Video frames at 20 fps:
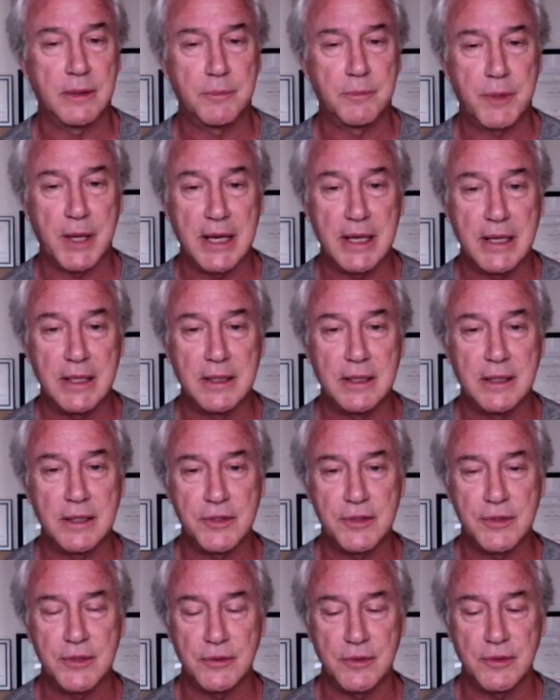pain
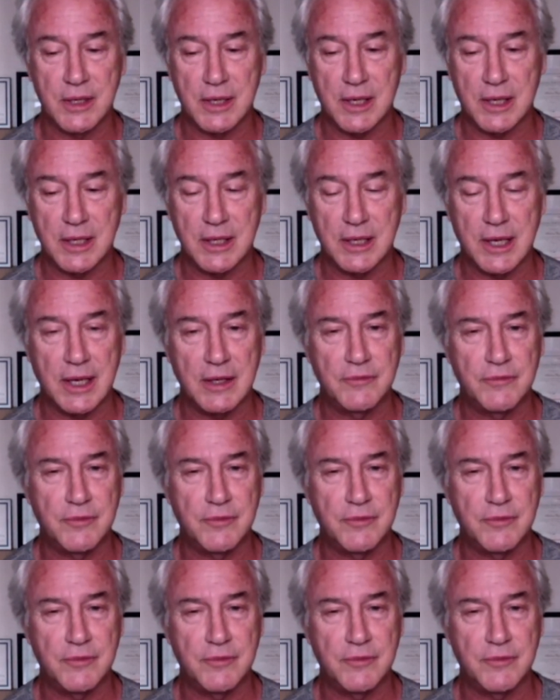issue that I'd had